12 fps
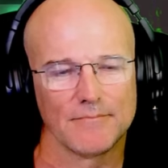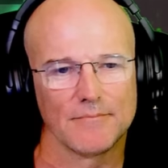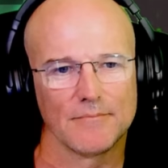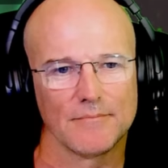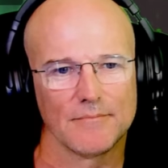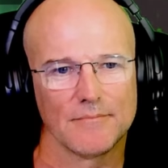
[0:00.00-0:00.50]

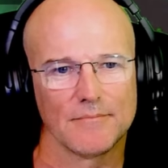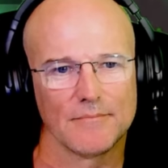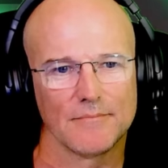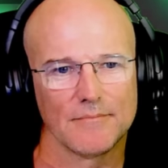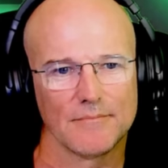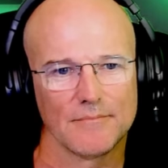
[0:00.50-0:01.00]

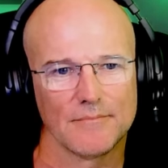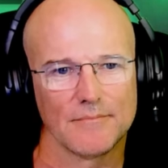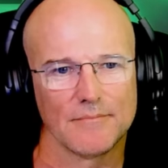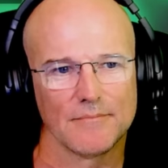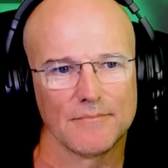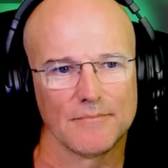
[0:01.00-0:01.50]

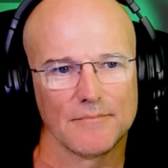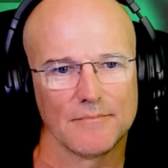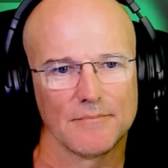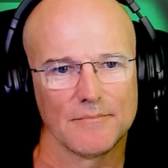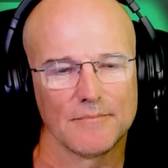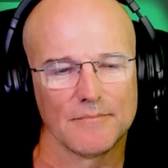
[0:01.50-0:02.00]

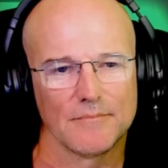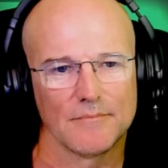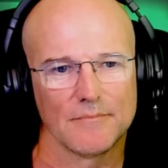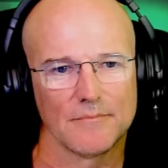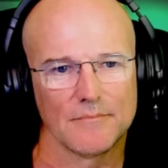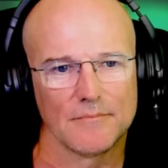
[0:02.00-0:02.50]

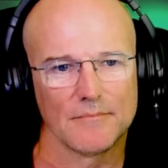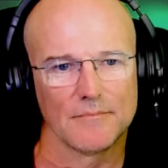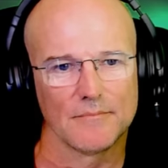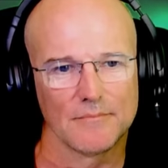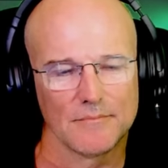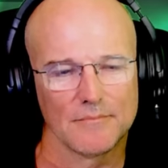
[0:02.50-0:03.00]

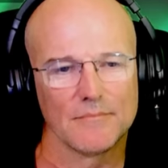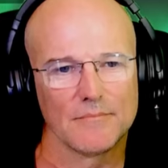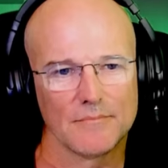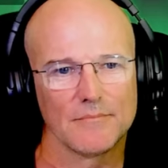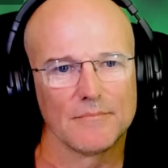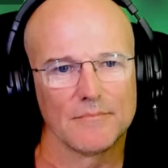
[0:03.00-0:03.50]

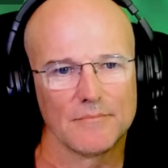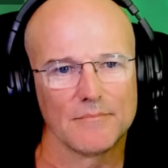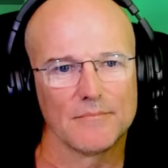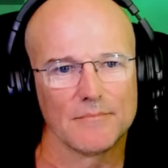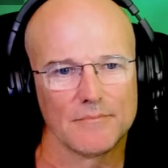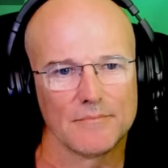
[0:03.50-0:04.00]

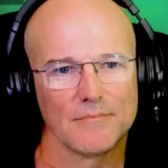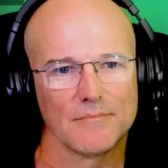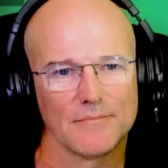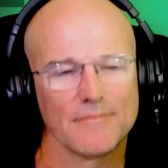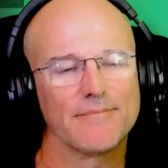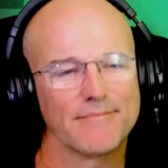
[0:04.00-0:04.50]

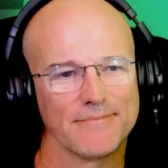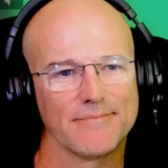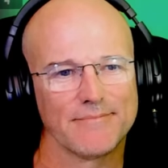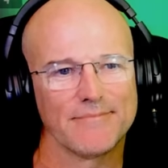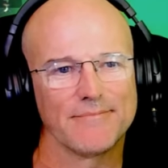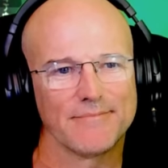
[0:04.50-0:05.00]

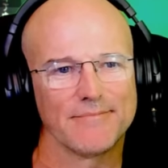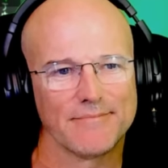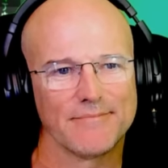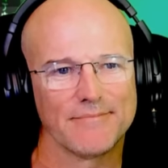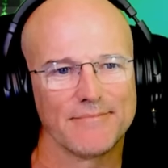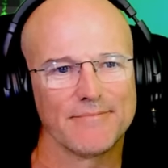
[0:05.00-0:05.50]

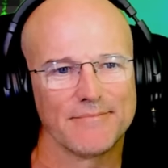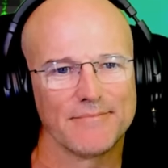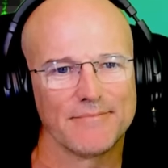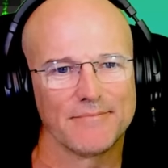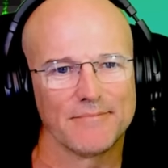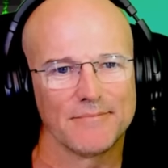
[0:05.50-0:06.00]

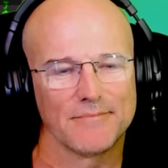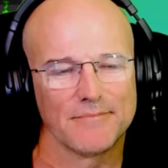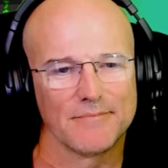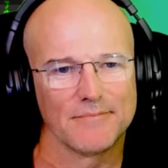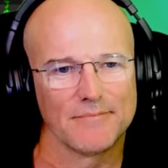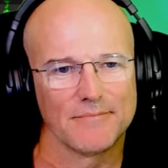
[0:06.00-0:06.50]

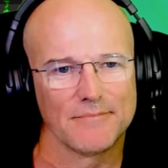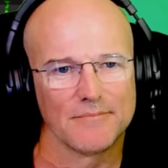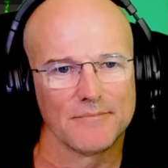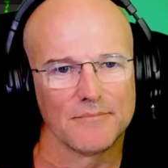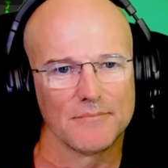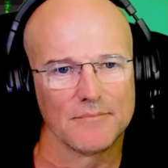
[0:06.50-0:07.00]

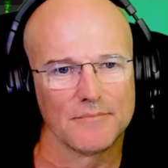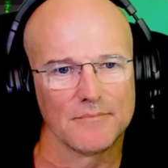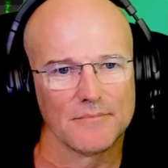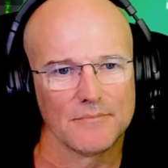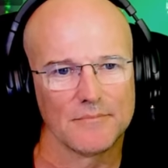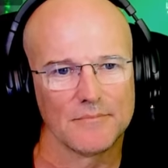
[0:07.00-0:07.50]

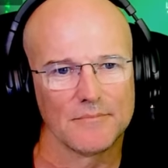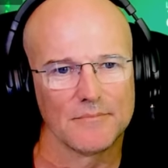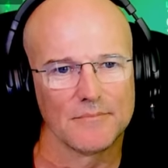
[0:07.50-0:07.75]
[no speech]